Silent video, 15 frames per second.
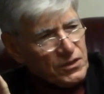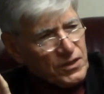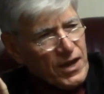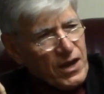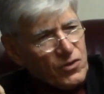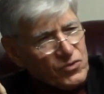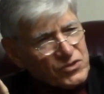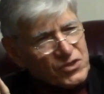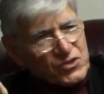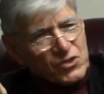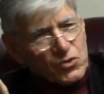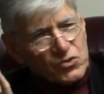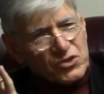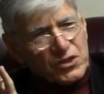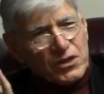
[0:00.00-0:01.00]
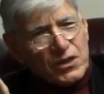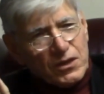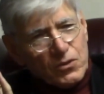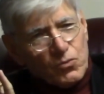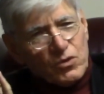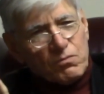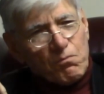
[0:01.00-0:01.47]
now is
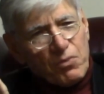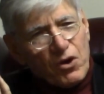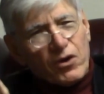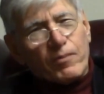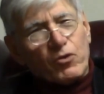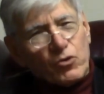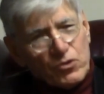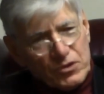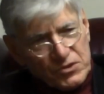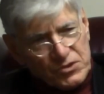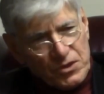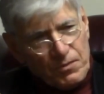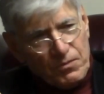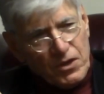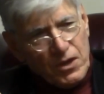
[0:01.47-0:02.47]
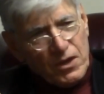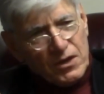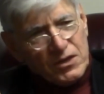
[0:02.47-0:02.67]
associating with barbarism.